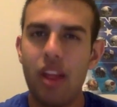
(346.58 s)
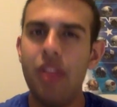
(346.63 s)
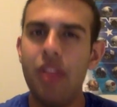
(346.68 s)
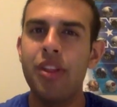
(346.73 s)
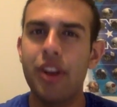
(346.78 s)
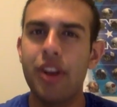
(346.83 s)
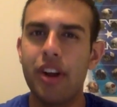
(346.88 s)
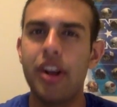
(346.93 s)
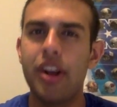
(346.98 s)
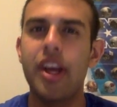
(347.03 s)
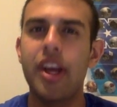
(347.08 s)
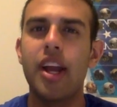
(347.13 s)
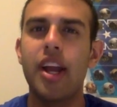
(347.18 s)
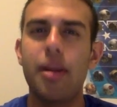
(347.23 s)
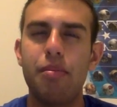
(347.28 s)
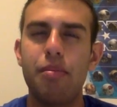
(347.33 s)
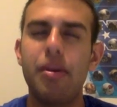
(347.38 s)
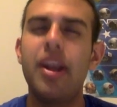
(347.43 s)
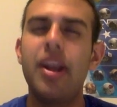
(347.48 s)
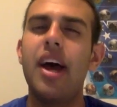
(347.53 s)
They're going to get a
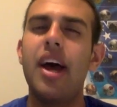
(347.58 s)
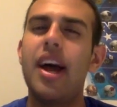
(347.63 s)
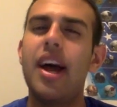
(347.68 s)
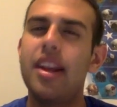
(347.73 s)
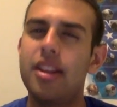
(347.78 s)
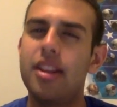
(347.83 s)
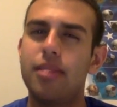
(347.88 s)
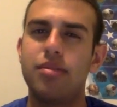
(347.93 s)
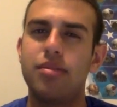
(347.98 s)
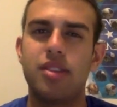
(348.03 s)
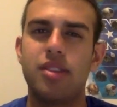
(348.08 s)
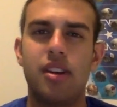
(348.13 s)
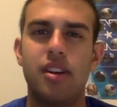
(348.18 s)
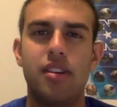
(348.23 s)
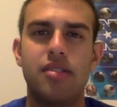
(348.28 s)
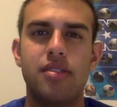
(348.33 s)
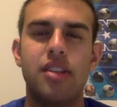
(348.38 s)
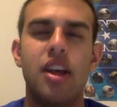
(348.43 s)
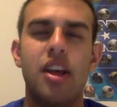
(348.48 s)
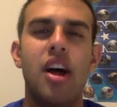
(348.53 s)
bit ahead of
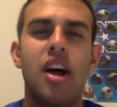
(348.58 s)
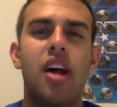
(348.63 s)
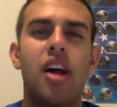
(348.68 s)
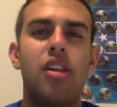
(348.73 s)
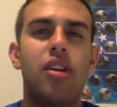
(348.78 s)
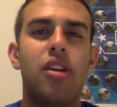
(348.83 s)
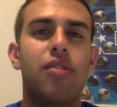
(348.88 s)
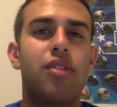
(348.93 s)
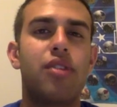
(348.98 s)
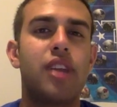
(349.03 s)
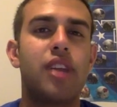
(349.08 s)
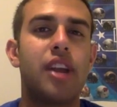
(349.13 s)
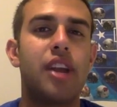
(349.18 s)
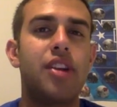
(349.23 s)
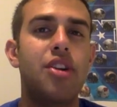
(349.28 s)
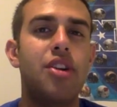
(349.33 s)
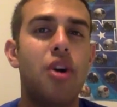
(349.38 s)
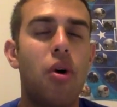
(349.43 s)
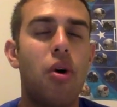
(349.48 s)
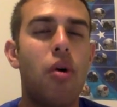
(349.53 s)
themselves. Look for that
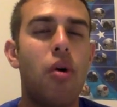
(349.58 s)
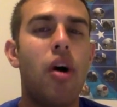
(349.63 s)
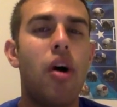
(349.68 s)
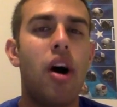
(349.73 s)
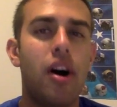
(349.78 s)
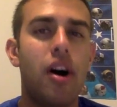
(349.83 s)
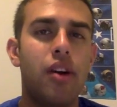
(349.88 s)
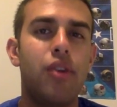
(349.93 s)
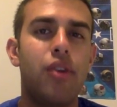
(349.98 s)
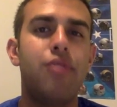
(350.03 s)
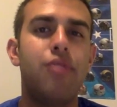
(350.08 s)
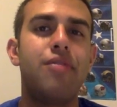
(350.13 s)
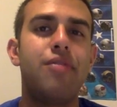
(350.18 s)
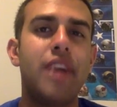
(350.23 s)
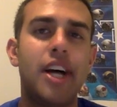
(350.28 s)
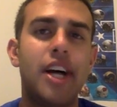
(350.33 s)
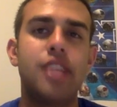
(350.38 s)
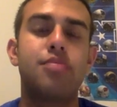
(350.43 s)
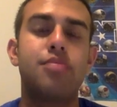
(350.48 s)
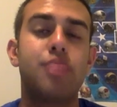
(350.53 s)
no-huddle,
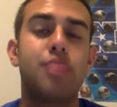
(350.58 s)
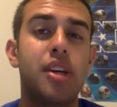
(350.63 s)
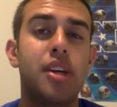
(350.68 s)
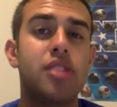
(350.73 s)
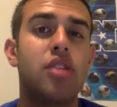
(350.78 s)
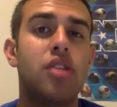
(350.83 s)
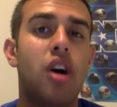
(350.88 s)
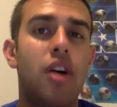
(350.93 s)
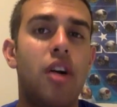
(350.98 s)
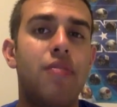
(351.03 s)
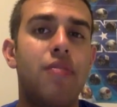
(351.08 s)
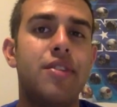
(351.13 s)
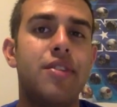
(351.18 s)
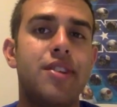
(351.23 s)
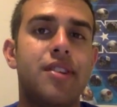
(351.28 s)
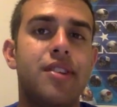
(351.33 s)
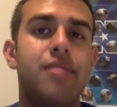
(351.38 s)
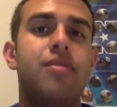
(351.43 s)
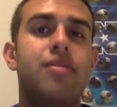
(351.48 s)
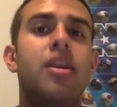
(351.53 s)
fast-paced
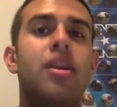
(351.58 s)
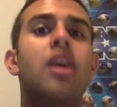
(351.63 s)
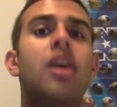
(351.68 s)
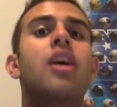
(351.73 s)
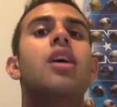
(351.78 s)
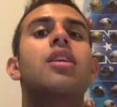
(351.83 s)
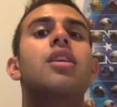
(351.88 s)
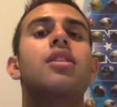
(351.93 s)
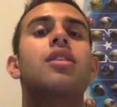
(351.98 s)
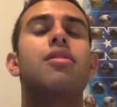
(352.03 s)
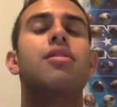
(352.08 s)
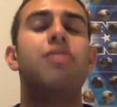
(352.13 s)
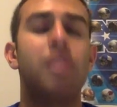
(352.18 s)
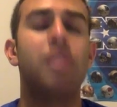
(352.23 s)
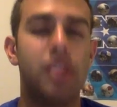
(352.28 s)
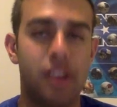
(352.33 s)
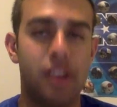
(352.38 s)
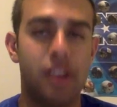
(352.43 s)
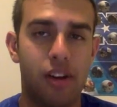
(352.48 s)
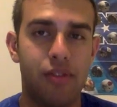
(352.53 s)
offense of the
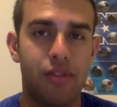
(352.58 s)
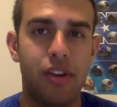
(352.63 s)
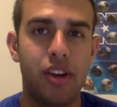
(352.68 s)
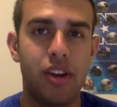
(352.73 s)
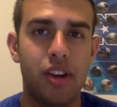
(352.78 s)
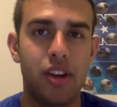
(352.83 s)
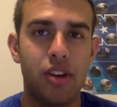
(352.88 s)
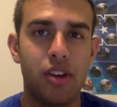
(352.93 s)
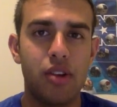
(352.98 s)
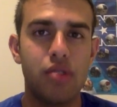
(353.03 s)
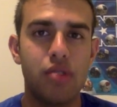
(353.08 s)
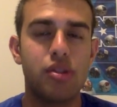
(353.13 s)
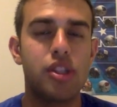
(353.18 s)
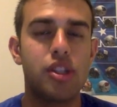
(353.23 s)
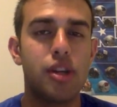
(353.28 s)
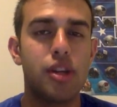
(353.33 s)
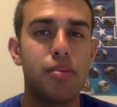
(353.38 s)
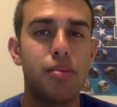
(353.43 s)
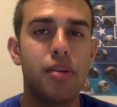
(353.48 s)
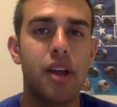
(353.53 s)
Philadelphia Eagles with
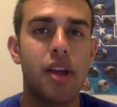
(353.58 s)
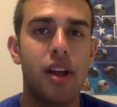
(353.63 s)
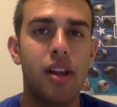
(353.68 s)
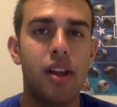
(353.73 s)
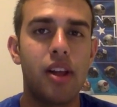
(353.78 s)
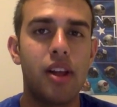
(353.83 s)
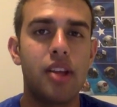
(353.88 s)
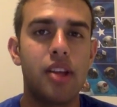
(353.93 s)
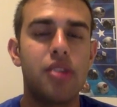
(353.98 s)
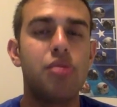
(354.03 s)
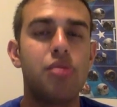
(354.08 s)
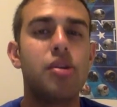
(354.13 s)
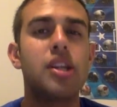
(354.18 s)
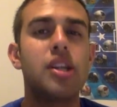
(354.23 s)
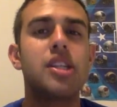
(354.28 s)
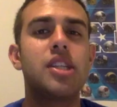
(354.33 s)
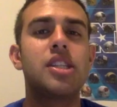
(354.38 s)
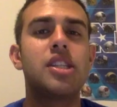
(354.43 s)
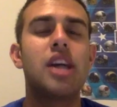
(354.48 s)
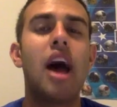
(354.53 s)
Chip Kelly to
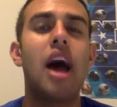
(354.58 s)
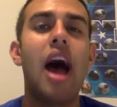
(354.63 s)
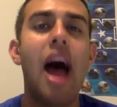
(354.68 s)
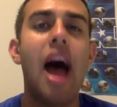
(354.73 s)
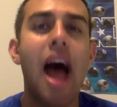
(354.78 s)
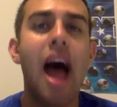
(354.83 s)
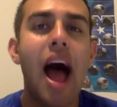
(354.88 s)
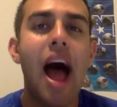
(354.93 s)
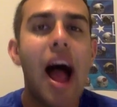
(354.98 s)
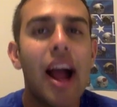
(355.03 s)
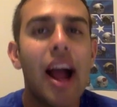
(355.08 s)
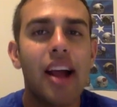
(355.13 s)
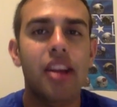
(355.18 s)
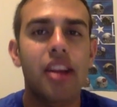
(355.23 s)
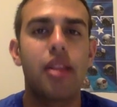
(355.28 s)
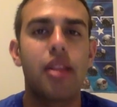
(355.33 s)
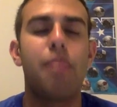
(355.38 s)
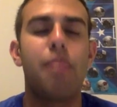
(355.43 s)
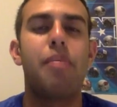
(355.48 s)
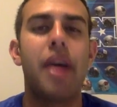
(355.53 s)
attack
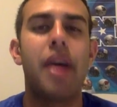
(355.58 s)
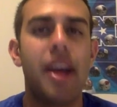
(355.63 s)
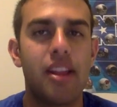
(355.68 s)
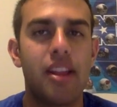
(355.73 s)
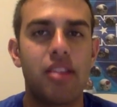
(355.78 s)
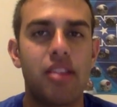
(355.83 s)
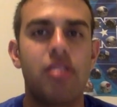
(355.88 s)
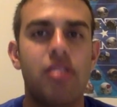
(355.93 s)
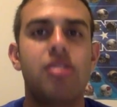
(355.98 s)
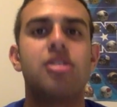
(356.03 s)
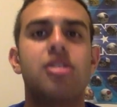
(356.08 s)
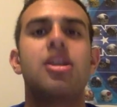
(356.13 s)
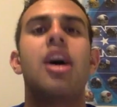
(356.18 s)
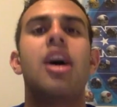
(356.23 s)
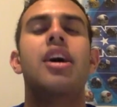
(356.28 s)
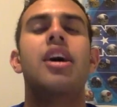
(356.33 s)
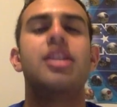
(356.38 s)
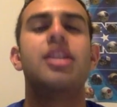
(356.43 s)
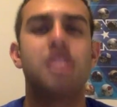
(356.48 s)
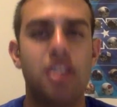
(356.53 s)
the Panthers'
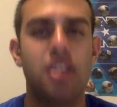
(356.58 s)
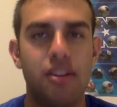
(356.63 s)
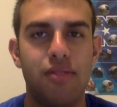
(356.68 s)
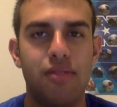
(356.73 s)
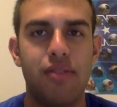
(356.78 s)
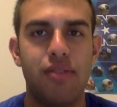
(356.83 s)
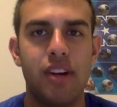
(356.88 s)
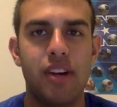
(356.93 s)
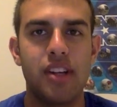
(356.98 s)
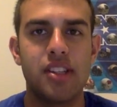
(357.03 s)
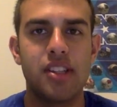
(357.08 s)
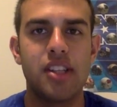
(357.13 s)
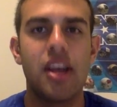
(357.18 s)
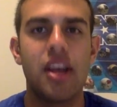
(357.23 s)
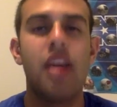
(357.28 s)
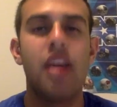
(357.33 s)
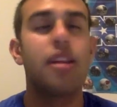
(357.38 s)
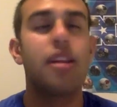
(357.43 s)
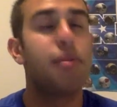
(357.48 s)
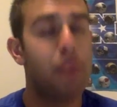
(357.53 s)
defense.
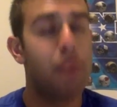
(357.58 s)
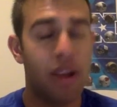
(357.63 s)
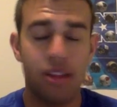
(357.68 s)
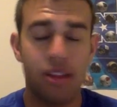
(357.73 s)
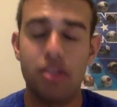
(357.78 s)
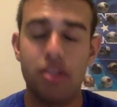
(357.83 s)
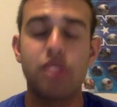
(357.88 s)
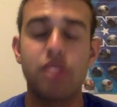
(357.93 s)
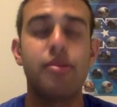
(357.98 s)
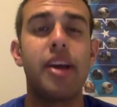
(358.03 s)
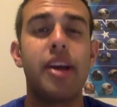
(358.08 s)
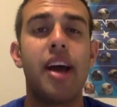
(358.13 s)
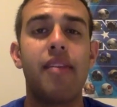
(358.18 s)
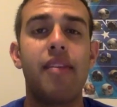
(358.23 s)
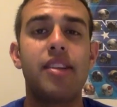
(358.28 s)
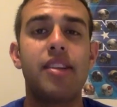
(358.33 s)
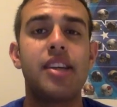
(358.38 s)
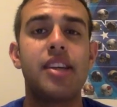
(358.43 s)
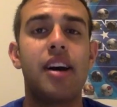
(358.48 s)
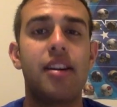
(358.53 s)
The Panthers may have
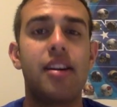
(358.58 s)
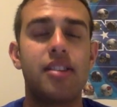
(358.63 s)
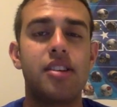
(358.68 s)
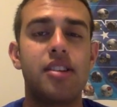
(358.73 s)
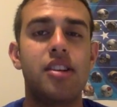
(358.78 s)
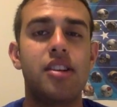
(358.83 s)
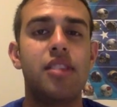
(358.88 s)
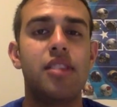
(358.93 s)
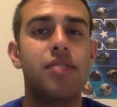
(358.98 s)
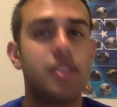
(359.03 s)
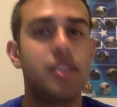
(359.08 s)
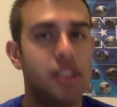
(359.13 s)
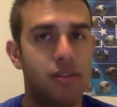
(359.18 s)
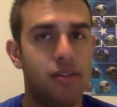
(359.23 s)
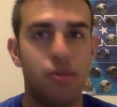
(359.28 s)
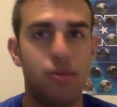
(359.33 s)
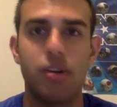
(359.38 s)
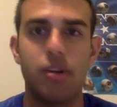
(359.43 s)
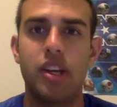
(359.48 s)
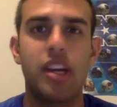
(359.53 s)
a talented defense,
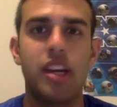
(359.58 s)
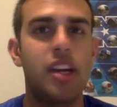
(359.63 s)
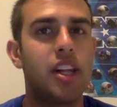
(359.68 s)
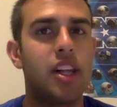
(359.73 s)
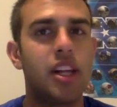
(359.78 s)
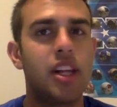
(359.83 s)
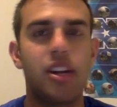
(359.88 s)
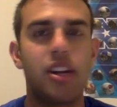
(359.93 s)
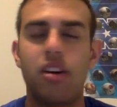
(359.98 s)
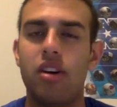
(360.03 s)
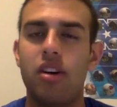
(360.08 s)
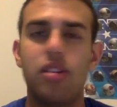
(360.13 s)
even with Kuechly and all